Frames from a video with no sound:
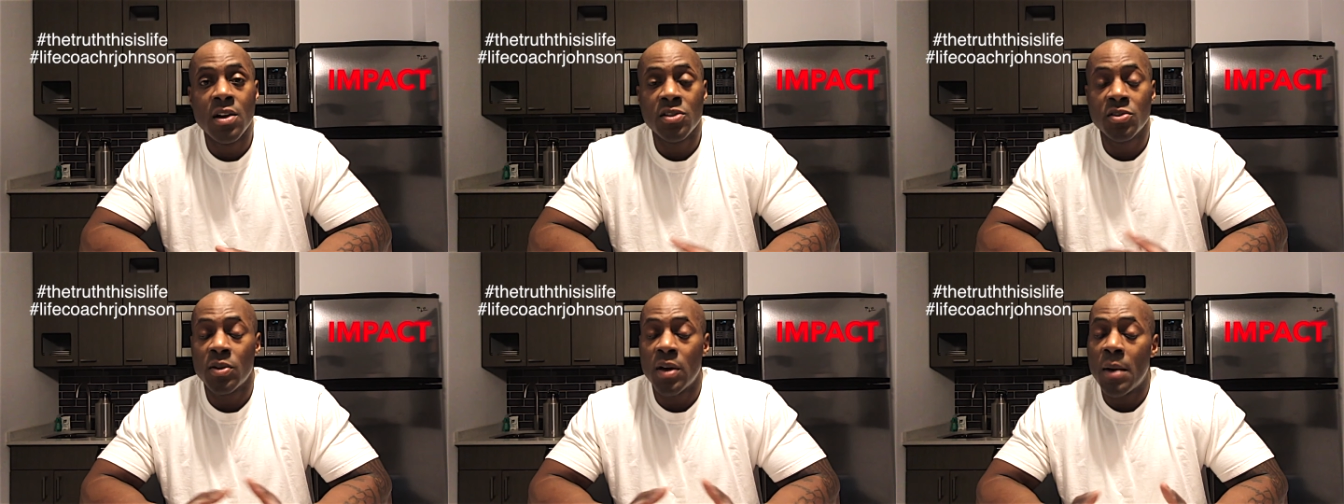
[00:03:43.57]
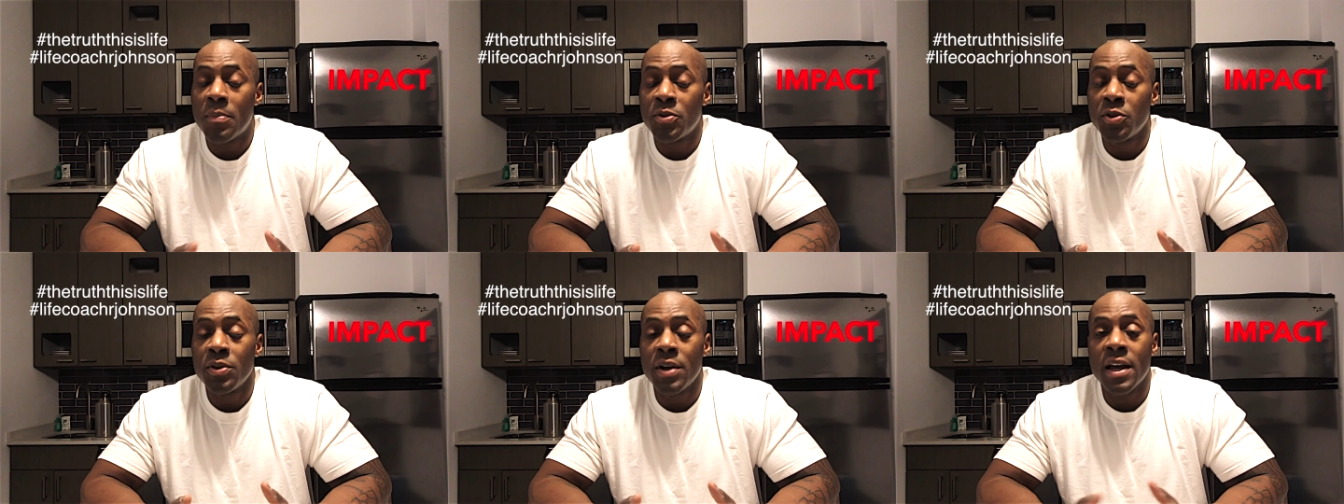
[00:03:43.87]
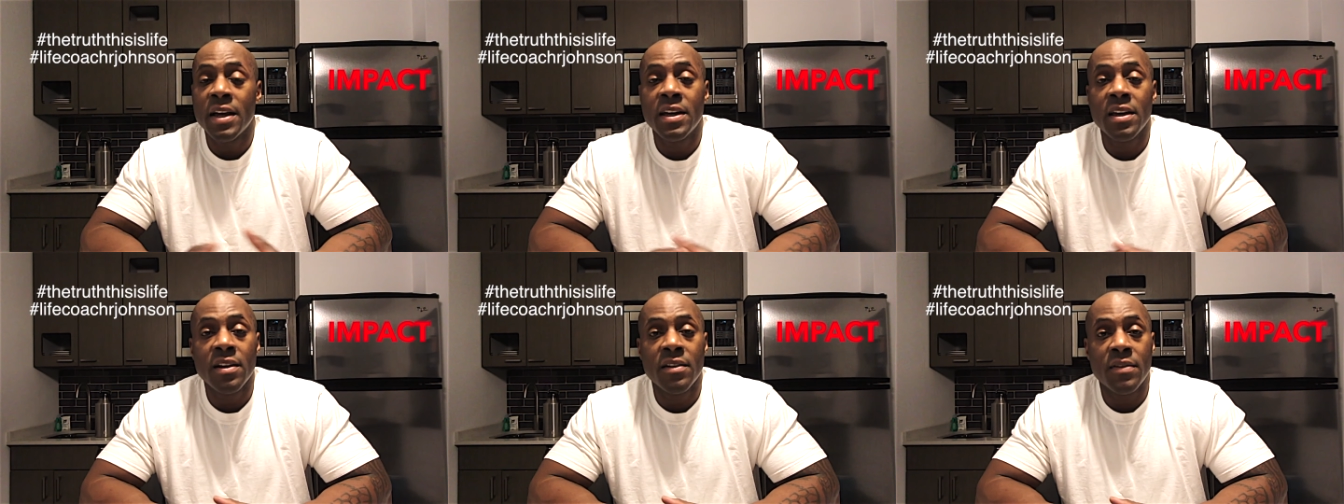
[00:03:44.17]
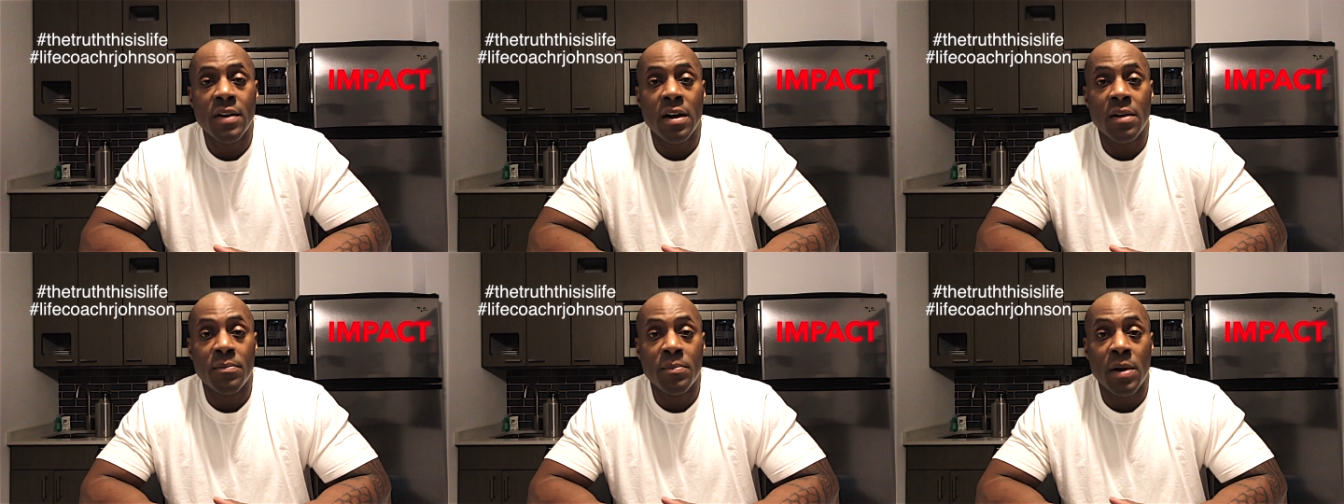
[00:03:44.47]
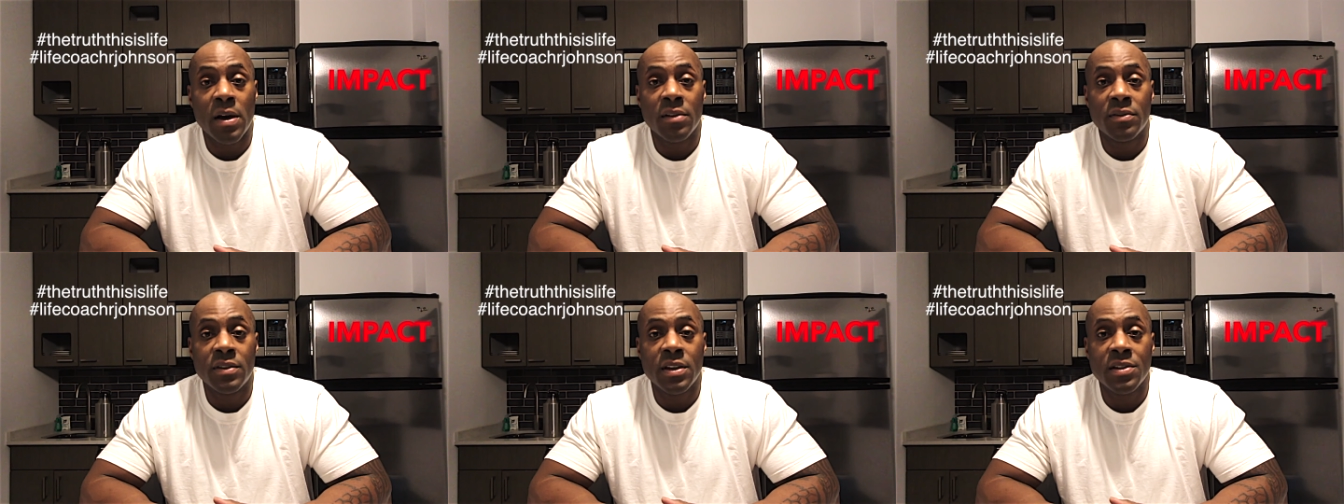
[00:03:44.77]
So the opportunity I get about,
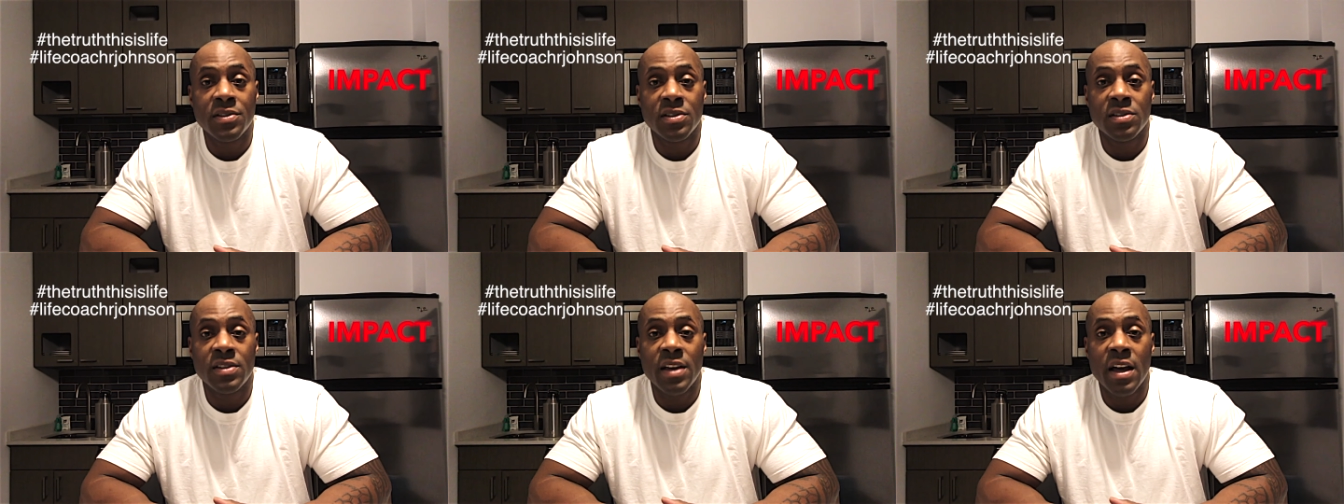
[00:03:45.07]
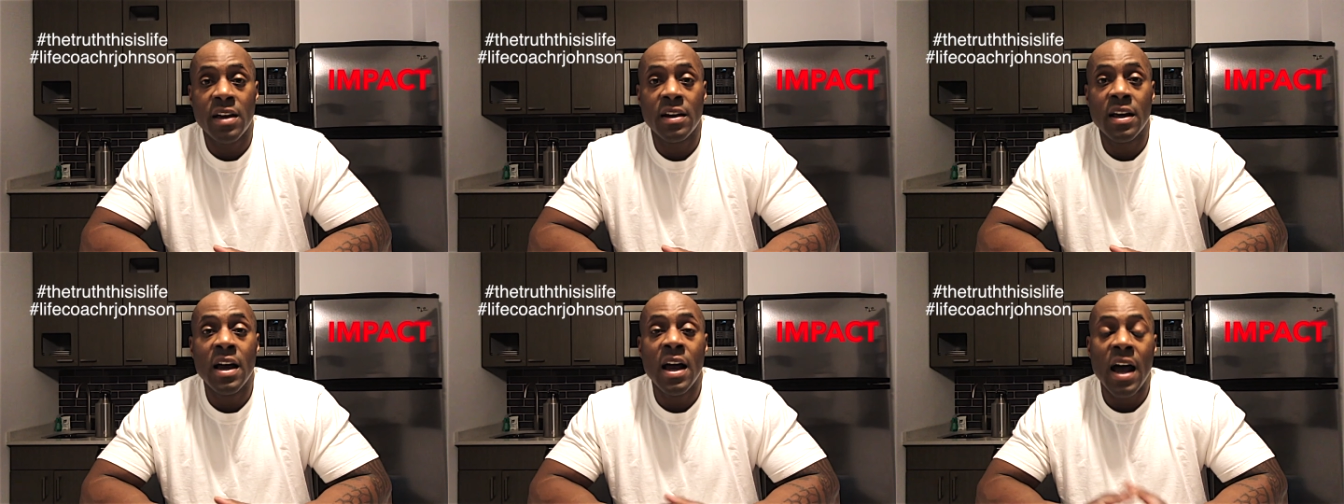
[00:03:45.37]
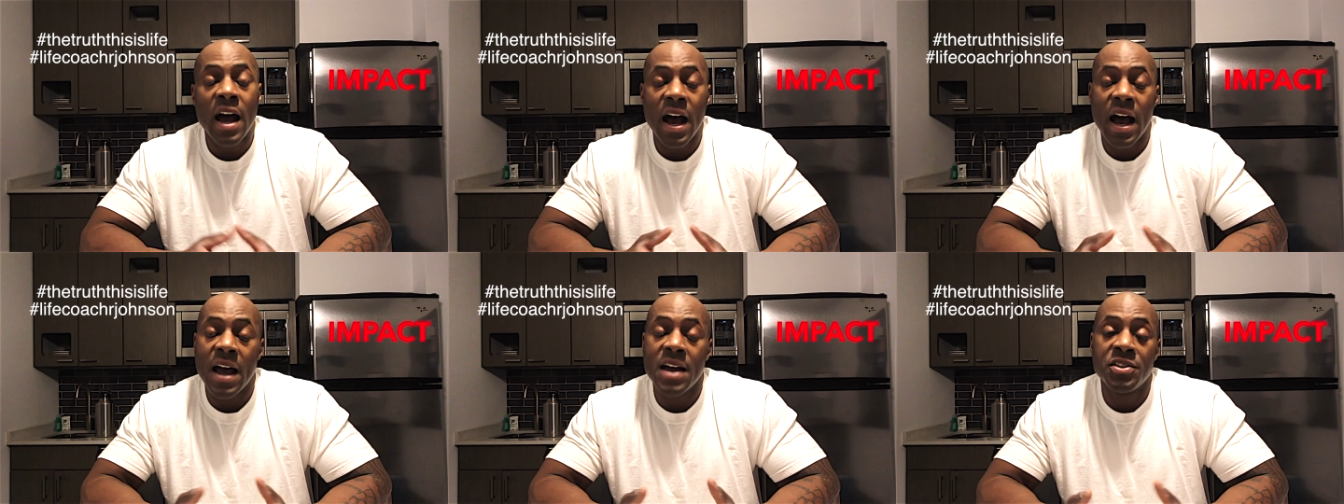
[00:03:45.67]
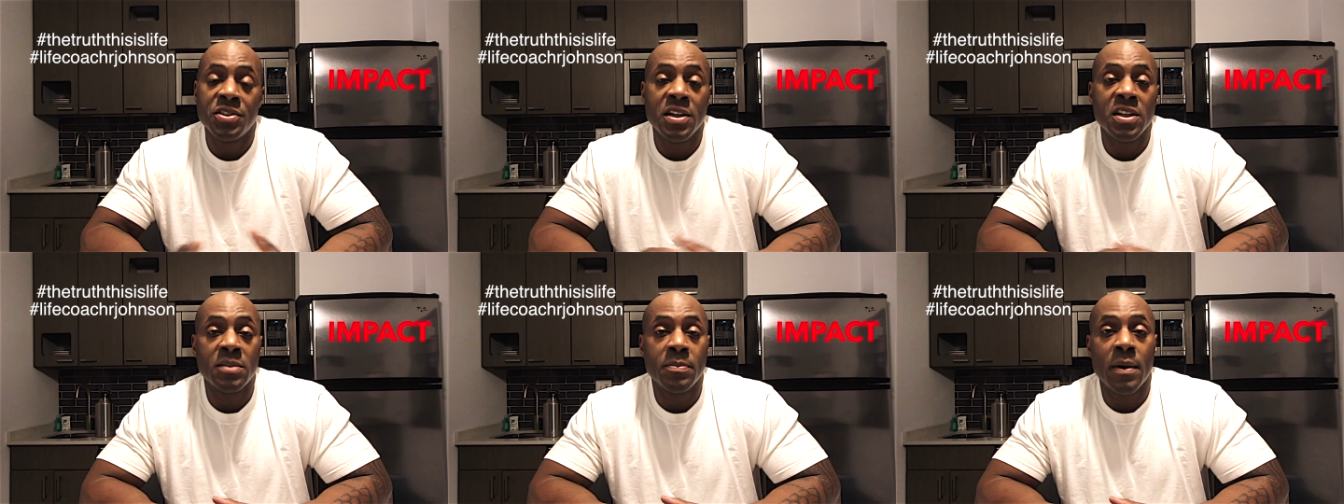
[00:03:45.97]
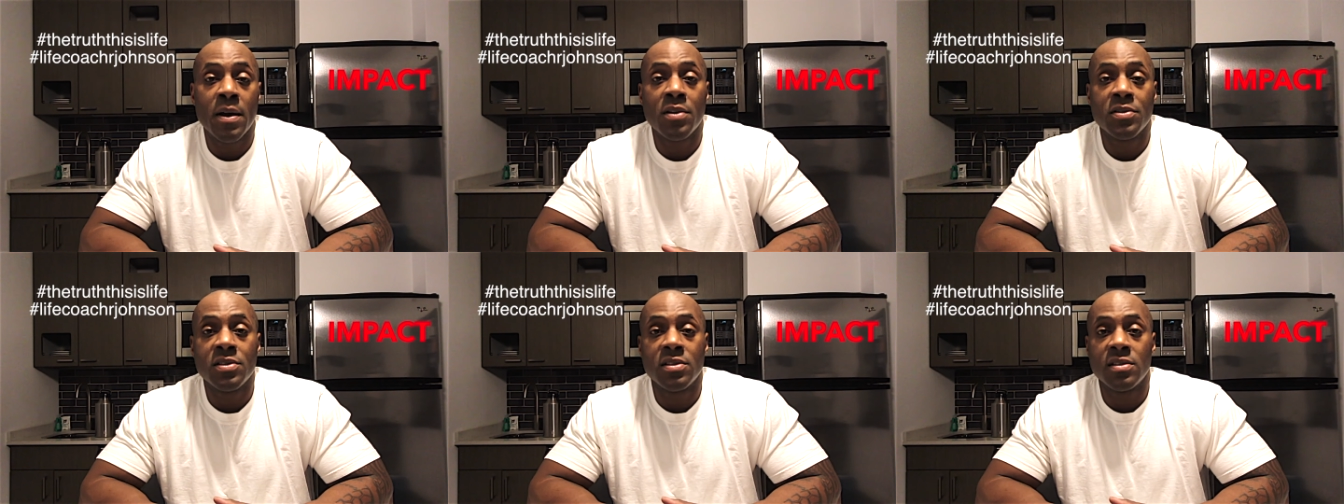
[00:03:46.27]
about this is that I changed
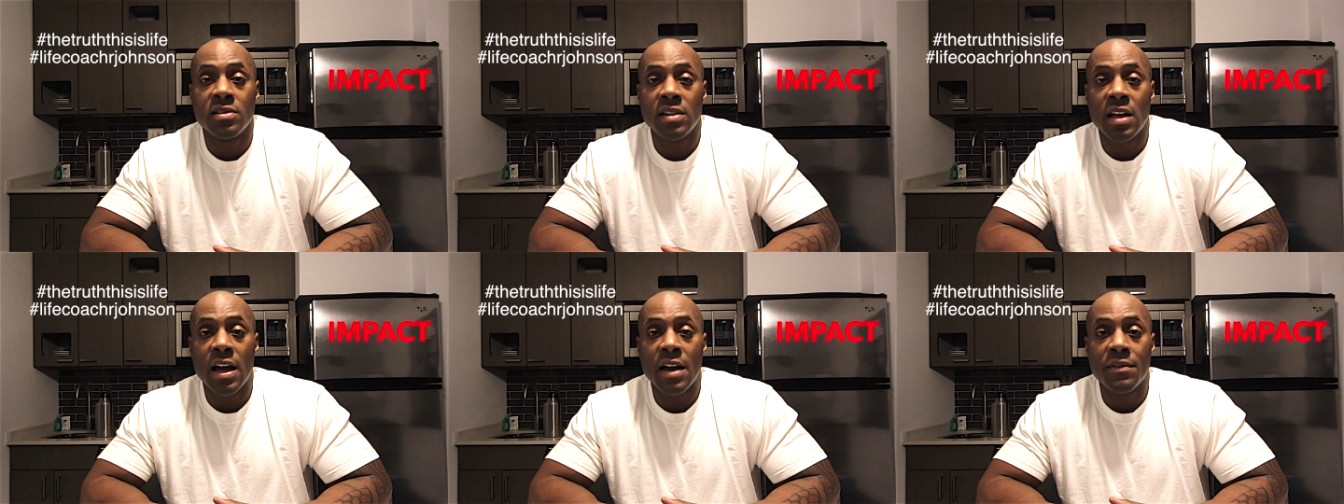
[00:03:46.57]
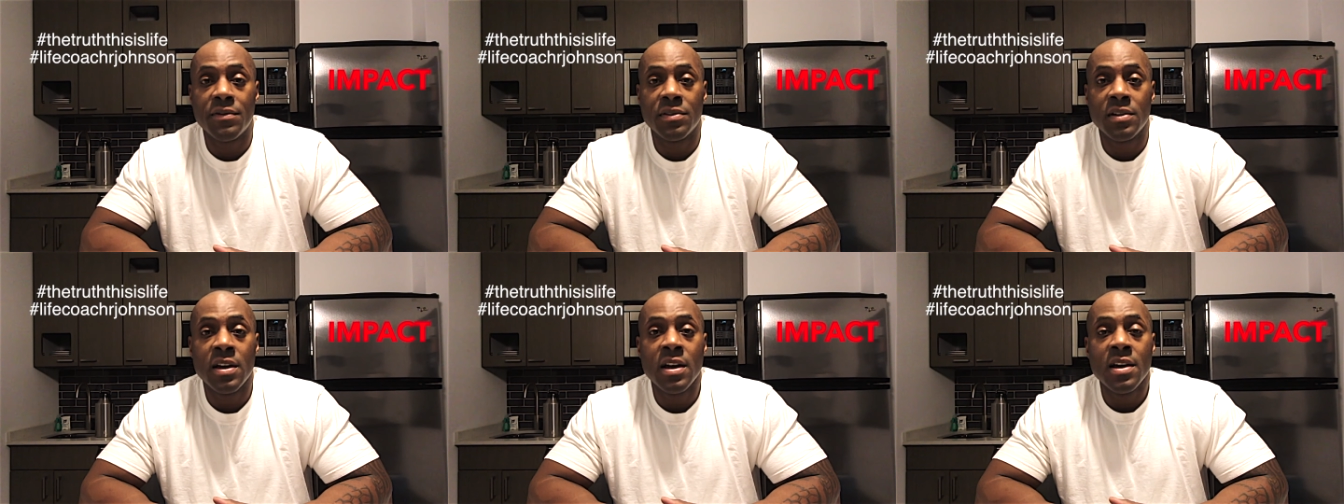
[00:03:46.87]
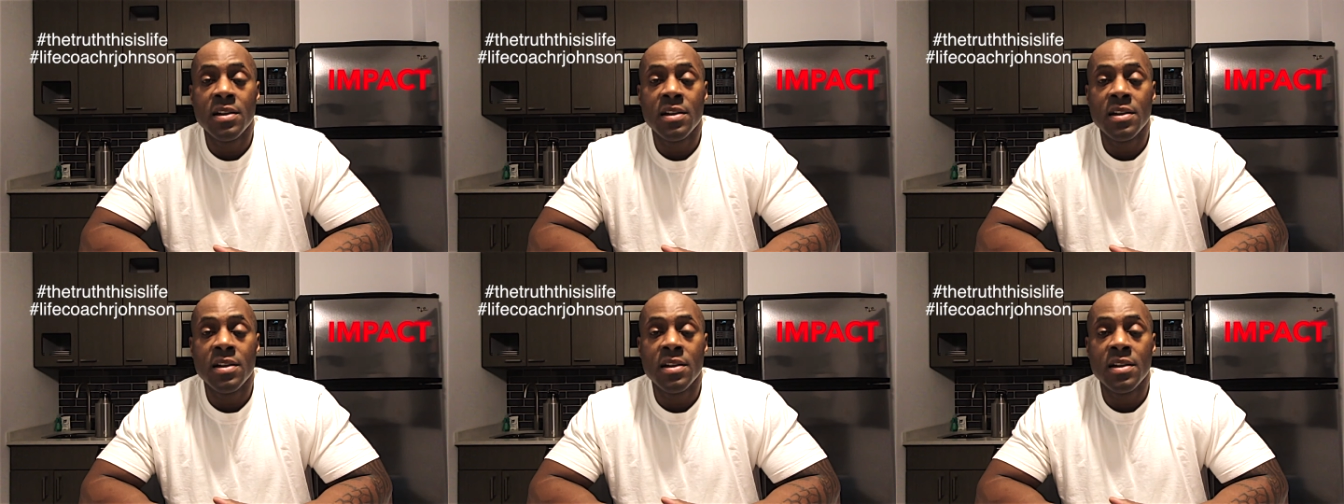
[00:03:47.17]
my else's life.